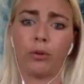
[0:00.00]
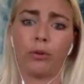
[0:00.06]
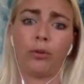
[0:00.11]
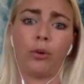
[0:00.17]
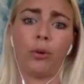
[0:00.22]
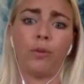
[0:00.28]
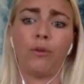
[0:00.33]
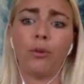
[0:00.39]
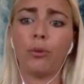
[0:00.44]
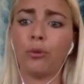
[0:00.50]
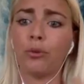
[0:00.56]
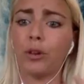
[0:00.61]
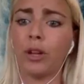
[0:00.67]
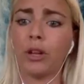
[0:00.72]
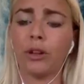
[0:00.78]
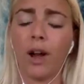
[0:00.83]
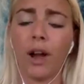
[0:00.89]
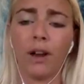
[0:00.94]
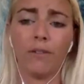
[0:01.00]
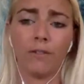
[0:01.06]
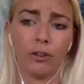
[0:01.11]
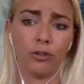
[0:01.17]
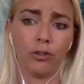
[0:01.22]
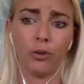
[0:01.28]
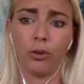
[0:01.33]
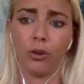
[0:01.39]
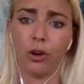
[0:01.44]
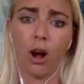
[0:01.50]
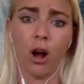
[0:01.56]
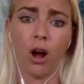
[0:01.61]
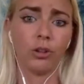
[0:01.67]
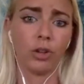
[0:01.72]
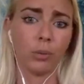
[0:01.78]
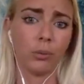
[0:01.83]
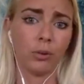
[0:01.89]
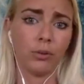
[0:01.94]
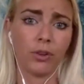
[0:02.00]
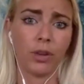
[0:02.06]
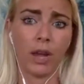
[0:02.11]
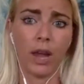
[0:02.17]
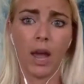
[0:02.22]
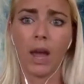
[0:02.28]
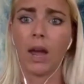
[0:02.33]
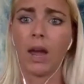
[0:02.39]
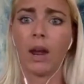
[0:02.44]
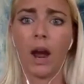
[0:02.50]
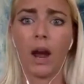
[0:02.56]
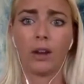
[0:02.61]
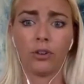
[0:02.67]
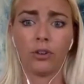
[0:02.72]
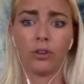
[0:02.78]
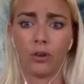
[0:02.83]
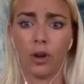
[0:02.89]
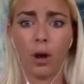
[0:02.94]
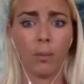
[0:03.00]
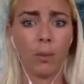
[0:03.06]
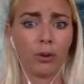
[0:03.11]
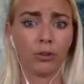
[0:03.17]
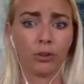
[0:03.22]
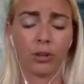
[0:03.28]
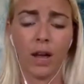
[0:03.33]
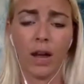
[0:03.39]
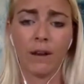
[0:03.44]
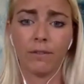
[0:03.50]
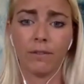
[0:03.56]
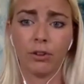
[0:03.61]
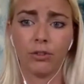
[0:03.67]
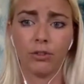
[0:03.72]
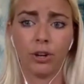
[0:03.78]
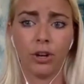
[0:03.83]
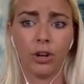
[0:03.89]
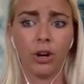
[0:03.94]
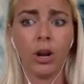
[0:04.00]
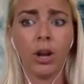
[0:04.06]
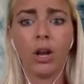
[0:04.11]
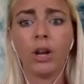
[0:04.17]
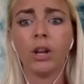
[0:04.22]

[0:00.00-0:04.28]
So if you see a lionfish, you can call a number and say, hey, I just saw a bunch of lionfish here.